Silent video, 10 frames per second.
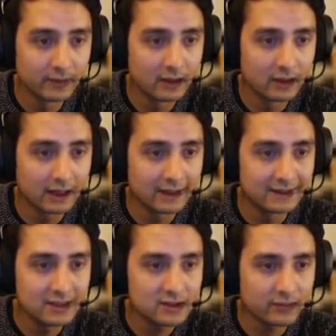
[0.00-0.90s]
at
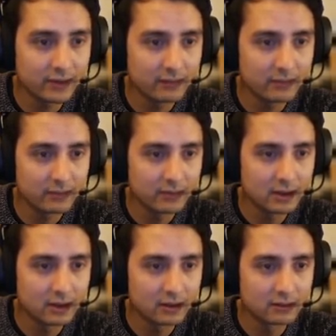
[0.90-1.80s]
this frame
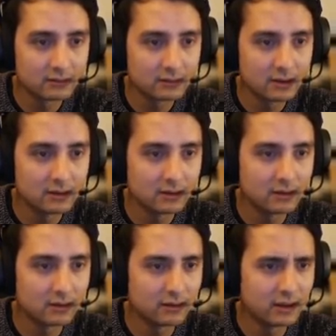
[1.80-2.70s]
here,
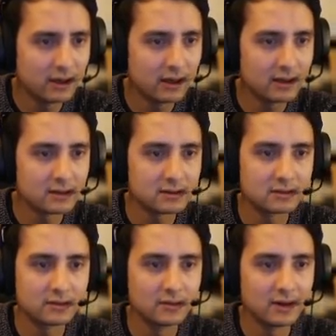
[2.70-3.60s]
he has
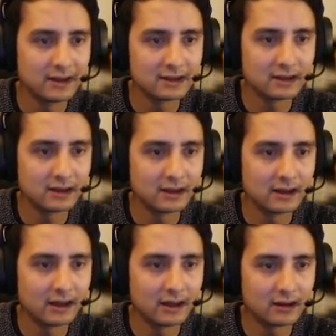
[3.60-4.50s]
two legs in the
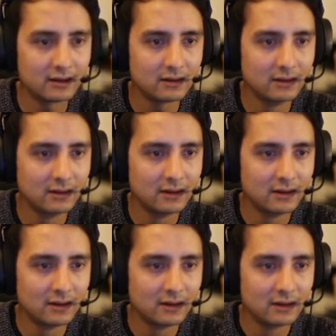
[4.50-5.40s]
air,
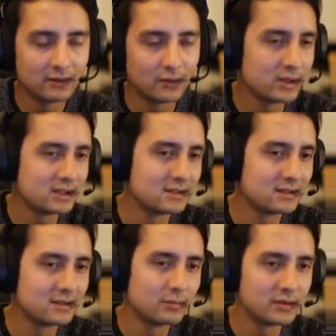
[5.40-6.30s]
so which is
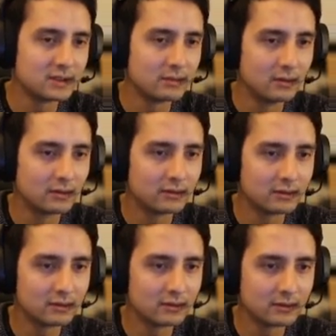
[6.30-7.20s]
not possible.
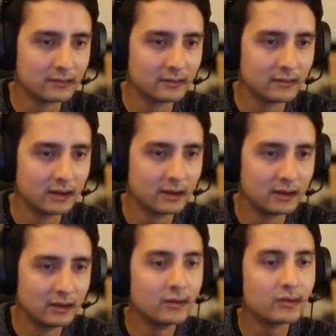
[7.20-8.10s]

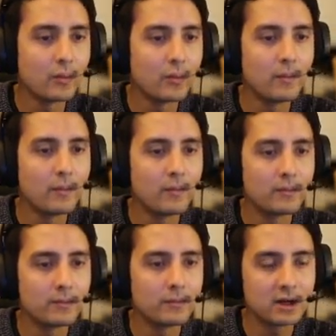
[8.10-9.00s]
So
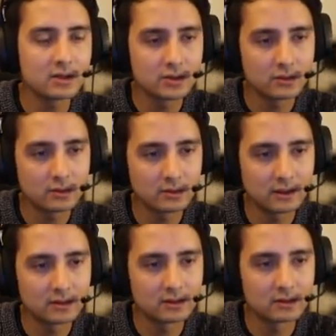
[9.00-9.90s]
make sure that
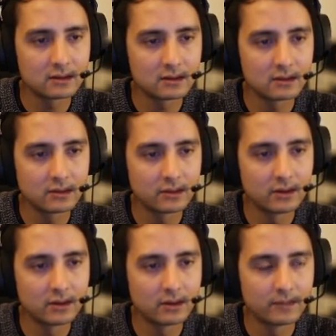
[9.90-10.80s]

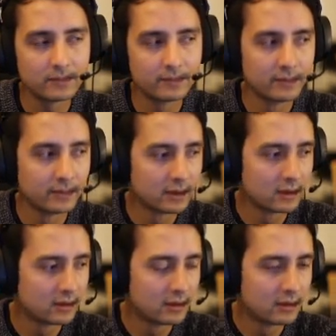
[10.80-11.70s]
the
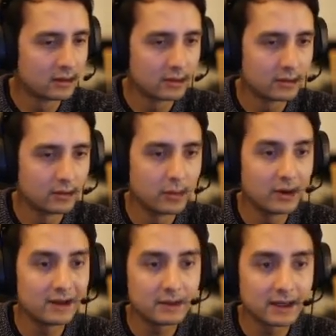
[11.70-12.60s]
body
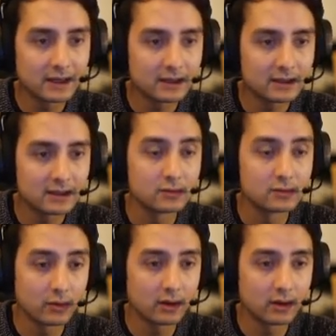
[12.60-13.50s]
mechanic is
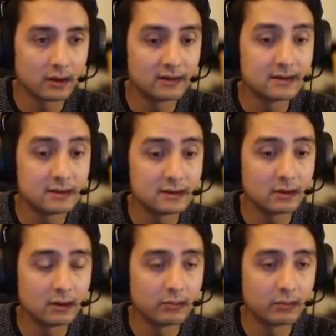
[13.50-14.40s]
working. This is really
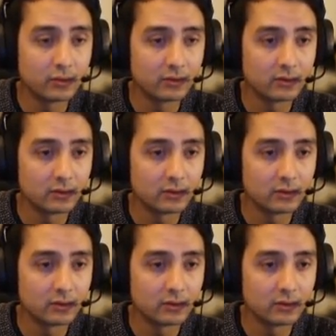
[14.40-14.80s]
important.